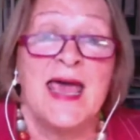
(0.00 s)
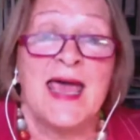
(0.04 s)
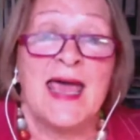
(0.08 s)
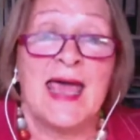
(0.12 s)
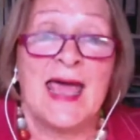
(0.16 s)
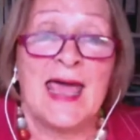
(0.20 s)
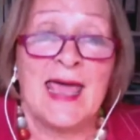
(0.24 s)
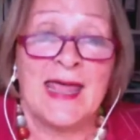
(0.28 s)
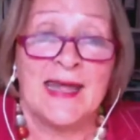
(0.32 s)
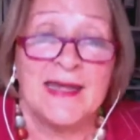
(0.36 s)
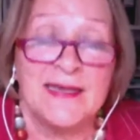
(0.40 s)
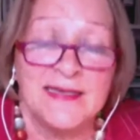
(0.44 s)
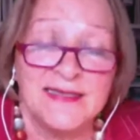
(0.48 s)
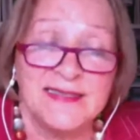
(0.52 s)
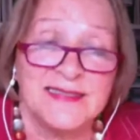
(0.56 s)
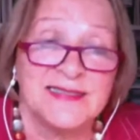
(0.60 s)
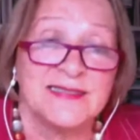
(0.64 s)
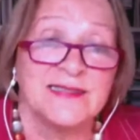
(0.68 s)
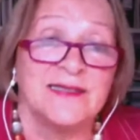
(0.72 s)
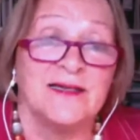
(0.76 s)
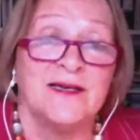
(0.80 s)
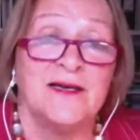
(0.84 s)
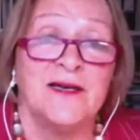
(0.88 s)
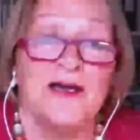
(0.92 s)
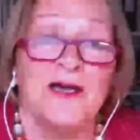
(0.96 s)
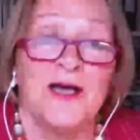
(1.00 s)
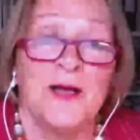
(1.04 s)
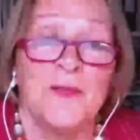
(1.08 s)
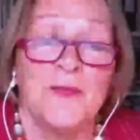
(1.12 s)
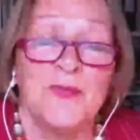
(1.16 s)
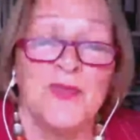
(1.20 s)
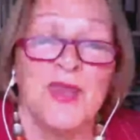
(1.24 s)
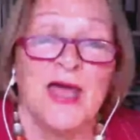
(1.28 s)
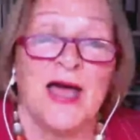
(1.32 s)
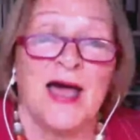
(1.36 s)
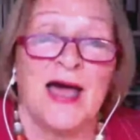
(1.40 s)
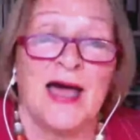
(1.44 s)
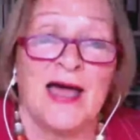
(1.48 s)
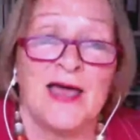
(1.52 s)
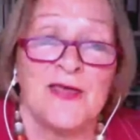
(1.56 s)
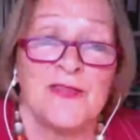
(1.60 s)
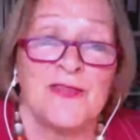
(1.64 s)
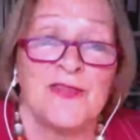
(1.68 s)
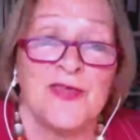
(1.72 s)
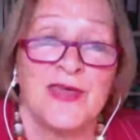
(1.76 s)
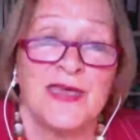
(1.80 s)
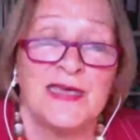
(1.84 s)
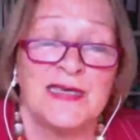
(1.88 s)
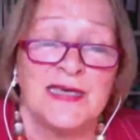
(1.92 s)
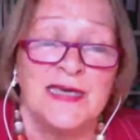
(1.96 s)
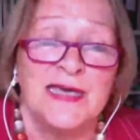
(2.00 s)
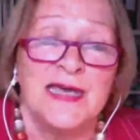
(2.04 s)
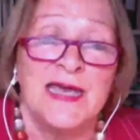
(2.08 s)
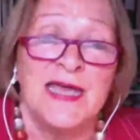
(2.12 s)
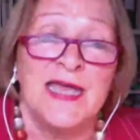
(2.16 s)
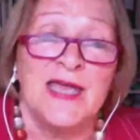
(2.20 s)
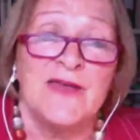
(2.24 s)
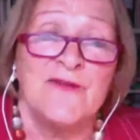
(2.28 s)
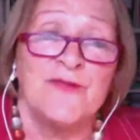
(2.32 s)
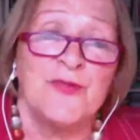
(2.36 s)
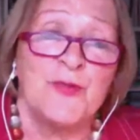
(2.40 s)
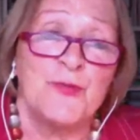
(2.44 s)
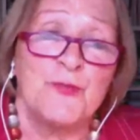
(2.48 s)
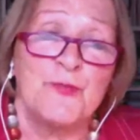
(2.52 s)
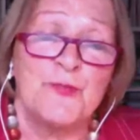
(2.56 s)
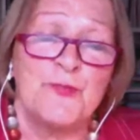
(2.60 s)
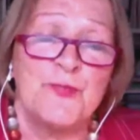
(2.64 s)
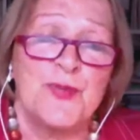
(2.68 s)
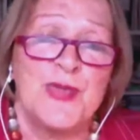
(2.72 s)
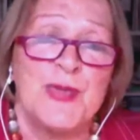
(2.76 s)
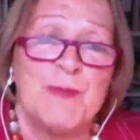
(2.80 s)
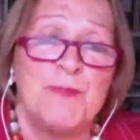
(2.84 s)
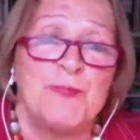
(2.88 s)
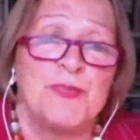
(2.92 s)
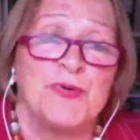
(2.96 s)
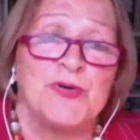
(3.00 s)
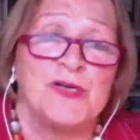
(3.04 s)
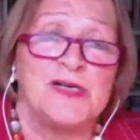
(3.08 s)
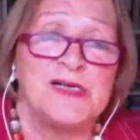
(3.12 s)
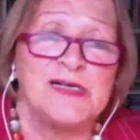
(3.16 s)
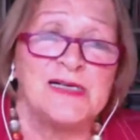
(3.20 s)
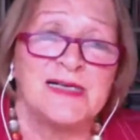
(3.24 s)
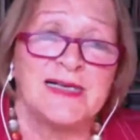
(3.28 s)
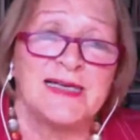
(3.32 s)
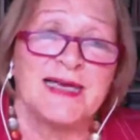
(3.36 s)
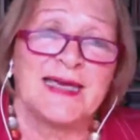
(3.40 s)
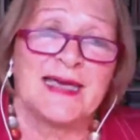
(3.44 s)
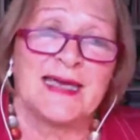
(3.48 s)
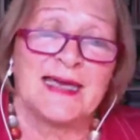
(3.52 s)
And I think if the people